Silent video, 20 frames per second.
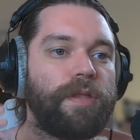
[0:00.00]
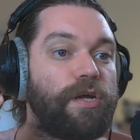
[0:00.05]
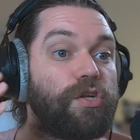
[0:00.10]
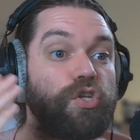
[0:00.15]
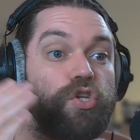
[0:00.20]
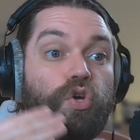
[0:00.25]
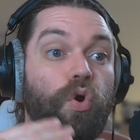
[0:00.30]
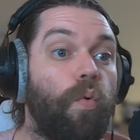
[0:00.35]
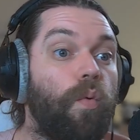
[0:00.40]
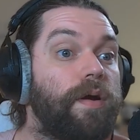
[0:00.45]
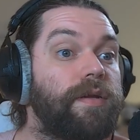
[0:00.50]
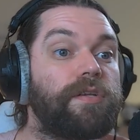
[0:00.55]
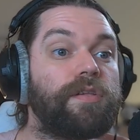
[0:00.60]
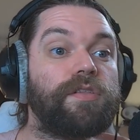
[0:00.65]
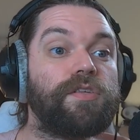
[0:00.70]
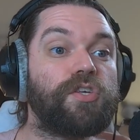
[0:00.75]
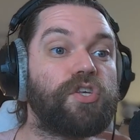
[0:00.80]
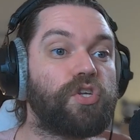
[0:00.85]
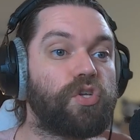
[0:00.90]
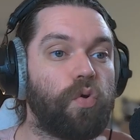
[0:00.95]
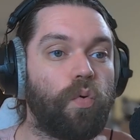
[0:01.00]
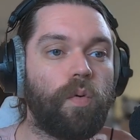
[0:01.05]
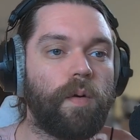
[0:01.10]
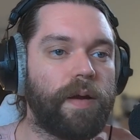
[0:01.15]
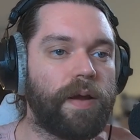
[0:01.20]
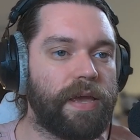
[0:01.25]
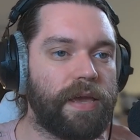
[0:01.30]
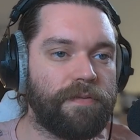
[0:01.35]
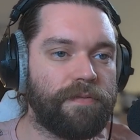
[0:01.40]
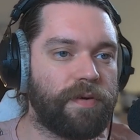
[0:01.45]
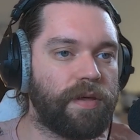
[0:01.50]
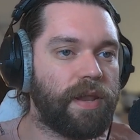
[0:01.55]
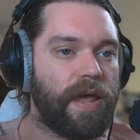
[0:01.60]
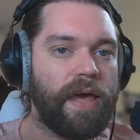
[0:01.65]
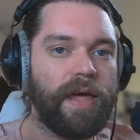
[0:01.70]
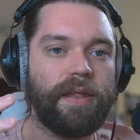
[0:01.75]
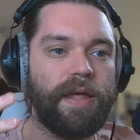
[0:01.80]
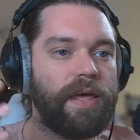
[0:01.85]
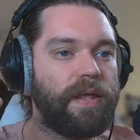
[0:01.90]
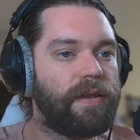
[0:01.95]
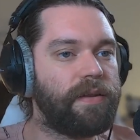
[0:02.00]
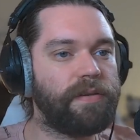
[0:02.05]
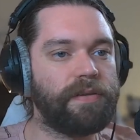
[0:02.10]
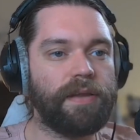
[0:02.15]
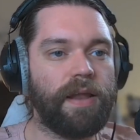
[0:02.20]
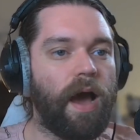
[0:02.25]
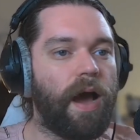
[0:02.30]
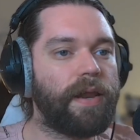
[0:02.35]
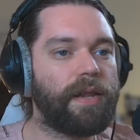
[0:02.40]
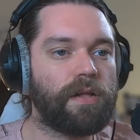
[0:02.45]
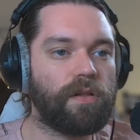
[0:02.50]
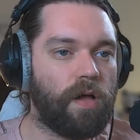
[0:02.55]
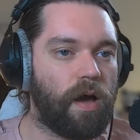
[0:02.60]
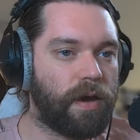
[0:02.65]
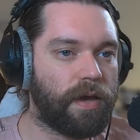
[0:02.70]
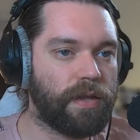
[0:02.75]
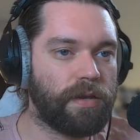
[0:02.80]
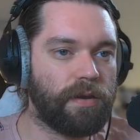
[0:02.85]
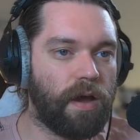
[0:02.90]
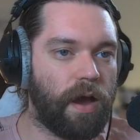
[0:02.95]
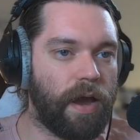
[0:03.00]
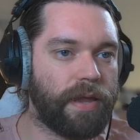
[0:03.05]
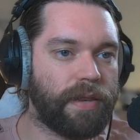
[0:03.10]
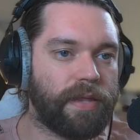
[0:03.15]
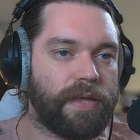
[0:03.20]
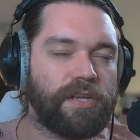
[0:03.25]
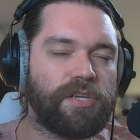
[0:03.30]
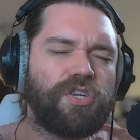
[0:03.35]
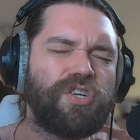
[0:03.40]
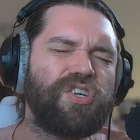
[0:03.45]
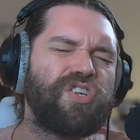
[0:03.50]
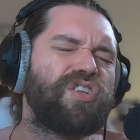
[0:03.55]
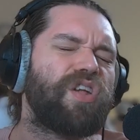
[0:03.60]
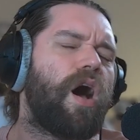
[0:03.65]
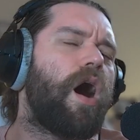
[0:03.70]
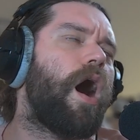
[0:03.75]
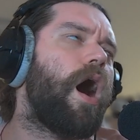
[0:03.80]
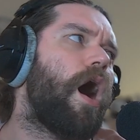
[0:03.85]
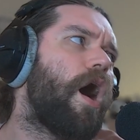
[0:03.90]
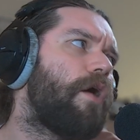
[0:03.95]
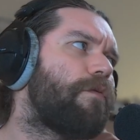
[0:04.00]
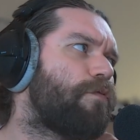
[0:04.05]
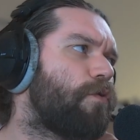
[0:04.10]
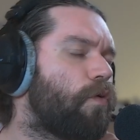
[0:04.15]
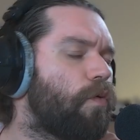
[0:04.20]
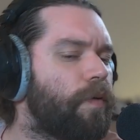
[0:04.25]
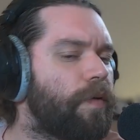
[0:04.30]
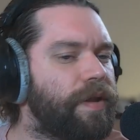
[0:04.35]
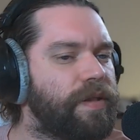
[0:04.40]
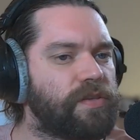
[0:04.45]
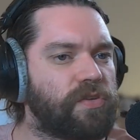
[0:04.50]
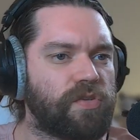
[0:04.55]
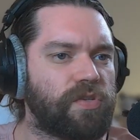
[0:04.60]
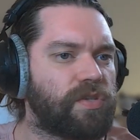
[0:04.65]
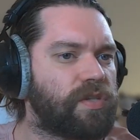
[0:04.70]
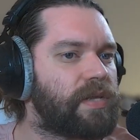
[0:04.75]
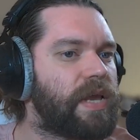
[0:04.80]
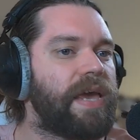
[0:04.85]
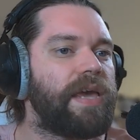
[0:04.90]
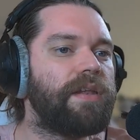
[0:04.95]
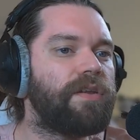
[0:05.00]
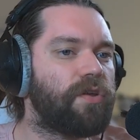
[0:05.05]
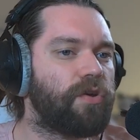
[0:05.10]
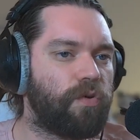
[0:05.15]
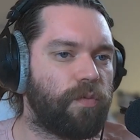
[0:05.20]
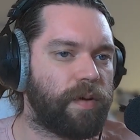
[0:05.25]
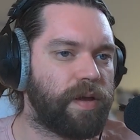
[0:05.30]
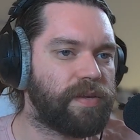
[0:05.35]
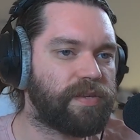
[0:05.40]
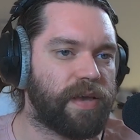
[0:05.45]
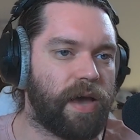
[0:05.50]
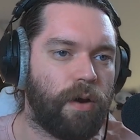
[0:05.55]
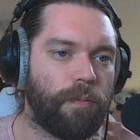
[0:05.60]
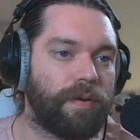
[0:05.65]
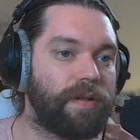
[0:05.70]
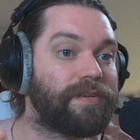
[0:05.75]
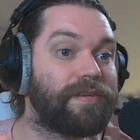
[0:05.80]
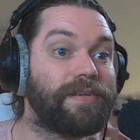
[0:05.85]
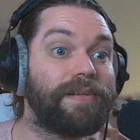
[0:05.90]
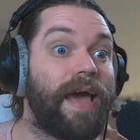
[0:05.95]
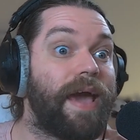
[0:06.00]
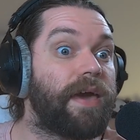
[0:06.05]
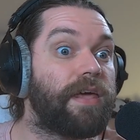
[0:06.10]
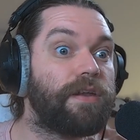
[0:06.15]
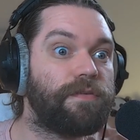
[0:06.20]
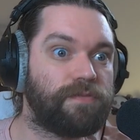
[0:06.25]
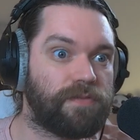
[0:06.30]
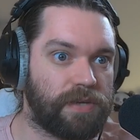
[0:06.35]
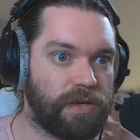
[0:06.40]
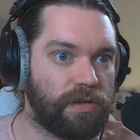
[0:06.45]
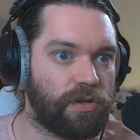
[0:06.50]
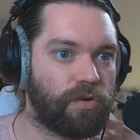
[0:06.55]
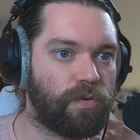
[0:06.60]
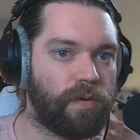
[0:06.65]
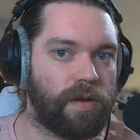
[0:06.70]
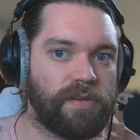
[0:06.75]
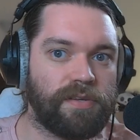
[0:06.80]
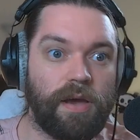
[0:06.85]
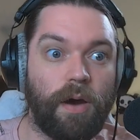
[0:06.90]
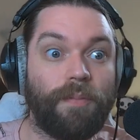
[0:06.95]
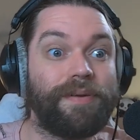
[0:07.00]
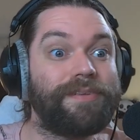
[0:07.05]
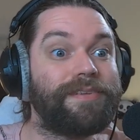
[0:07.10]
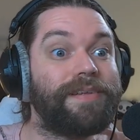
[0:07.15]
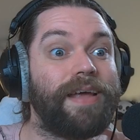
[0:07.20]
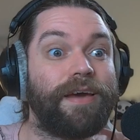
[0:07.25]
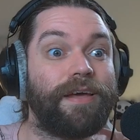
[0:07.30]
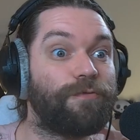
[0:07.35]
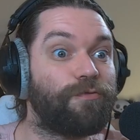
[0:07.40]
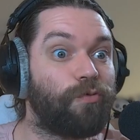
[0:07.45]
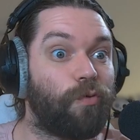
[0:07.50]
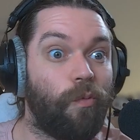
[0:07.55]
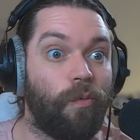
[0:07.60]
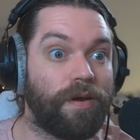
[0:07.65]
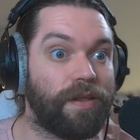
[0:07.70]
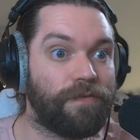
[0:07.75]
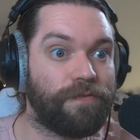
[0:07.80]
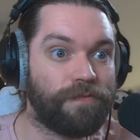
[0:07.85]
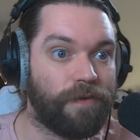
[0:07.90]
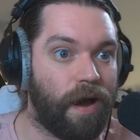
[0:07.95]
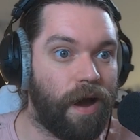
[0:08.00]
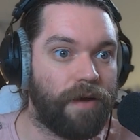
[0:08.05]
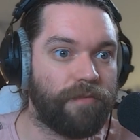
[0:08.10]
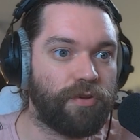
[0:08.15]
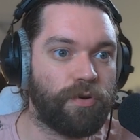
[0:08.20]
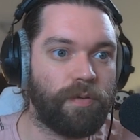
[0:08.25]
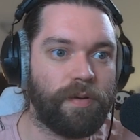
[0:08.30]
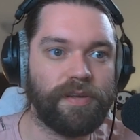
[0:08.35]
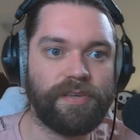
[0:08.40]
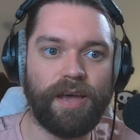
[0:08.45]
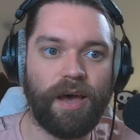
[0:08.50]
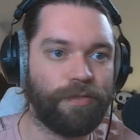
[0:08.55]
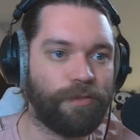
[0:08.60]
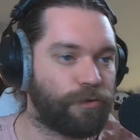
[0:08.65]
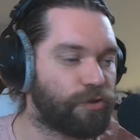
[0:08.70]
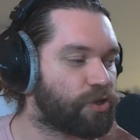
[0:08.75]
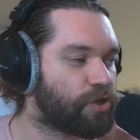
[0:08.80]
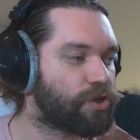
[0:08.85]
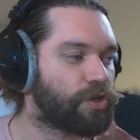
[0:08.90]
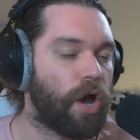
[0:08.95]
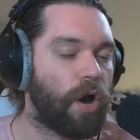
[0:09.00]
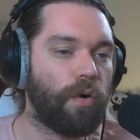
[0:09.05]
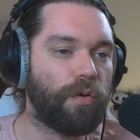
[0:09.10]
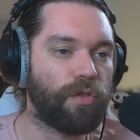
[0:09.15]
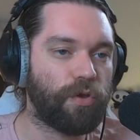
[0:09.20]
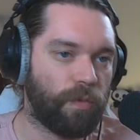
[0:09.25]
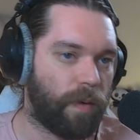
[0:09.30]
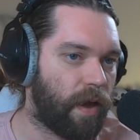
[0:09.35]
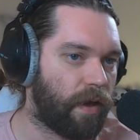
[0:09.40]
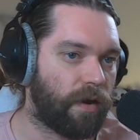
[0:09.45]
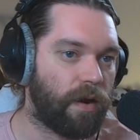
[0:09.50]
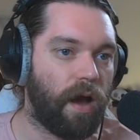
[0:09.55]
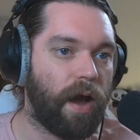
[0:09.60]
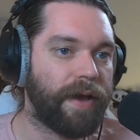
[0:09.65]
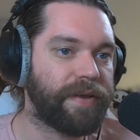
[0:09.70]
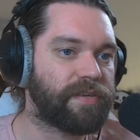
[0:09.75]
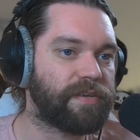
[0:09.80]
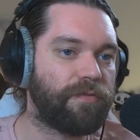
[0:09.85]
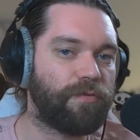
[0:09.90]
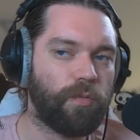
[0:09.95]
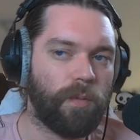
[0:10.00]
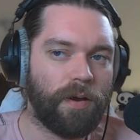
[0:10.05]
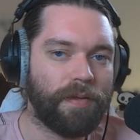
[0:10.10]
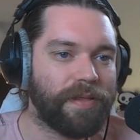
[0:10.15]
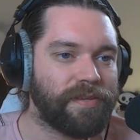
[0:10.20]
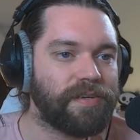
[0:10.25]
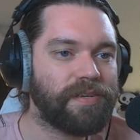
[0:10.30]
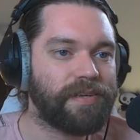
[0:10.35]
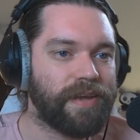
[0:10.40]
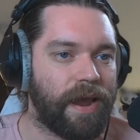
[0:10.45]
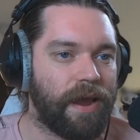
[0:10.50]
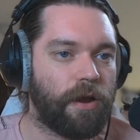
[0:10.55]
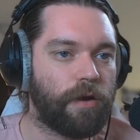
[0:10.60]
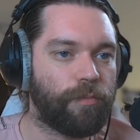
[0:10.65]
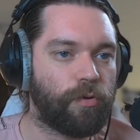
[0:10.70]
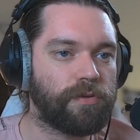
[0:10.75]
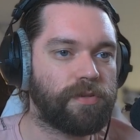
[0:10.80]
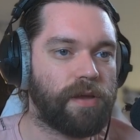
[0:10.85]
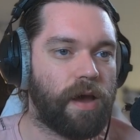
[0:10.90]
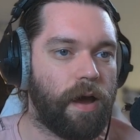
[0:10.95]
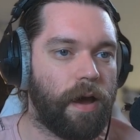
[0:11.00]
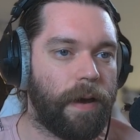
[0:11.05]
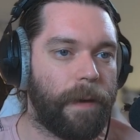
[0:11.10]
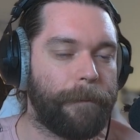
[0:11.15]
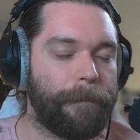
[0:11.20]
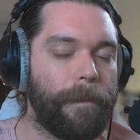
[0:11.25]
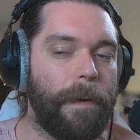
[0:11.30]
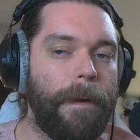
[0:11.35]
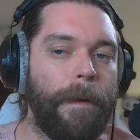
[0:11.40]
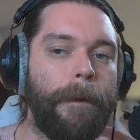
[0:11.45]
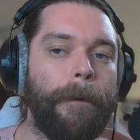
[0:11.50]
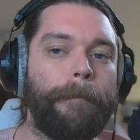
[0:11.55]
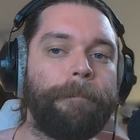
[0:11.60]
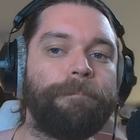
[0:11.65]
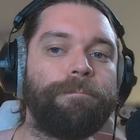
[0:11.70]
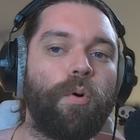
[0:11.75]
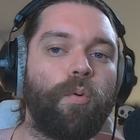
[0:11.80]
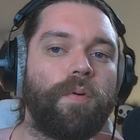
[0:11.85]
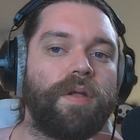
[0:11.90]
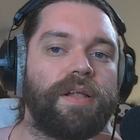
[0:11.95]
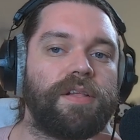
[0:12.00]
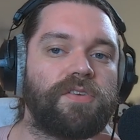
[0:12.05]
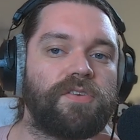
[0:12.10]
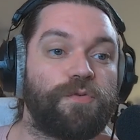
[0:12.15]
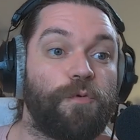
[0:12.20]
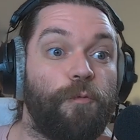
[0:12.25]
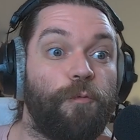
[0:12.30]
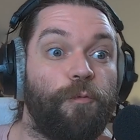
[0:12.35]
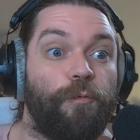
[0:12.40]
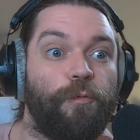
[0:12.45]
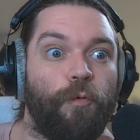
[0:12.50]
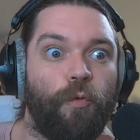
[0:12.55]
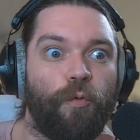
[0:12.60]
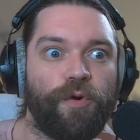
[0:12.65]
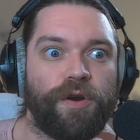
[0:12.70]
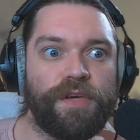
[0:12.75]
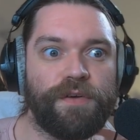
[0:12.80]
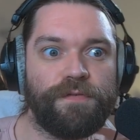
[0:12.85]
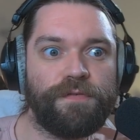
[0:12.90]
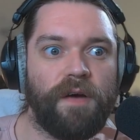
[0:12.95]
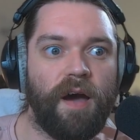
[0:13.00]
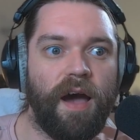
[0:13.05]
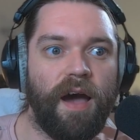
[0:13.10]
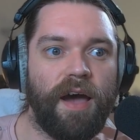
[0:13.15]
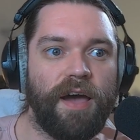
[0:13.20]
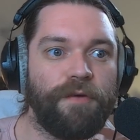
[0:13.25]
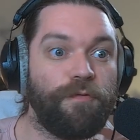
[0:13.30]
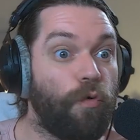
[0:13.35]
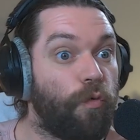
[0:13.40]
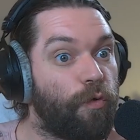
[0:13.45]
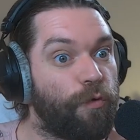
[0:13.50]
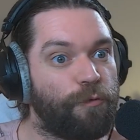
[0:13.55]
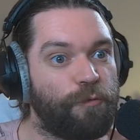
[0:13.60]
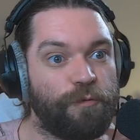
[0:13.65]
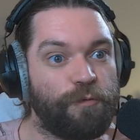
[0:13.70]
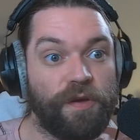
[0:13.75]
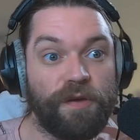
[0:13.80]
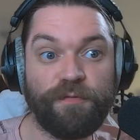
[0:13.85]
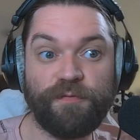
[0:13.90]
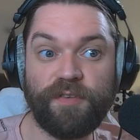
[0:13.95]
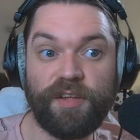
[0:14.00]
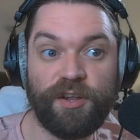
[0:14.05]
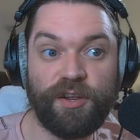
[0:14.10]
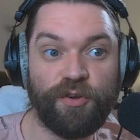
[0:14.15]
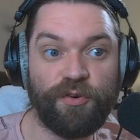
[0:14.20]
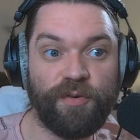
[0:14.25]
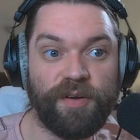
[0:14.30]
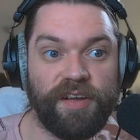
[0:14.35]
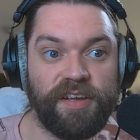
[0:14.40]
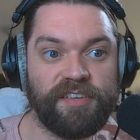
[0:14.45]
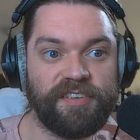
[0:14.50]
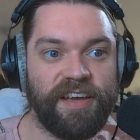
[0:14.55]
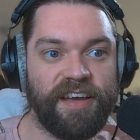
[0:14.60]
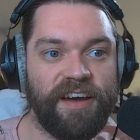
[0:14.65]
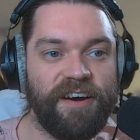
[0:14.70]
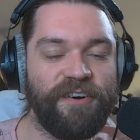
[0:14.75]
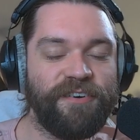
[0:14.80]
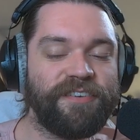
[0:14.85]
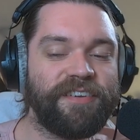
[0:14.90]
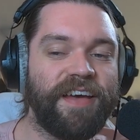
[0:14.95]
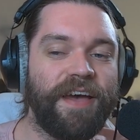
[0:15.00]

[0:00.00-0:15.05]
going to the store even at 9 o'clock at night is just awful when it's 10 degrees out, when it's negative 10 degrees out, when it's negative 25 degrees out and there's snow on the ground and ice everywhere. That's a terrible time. But when it's 45 or 50 degrees out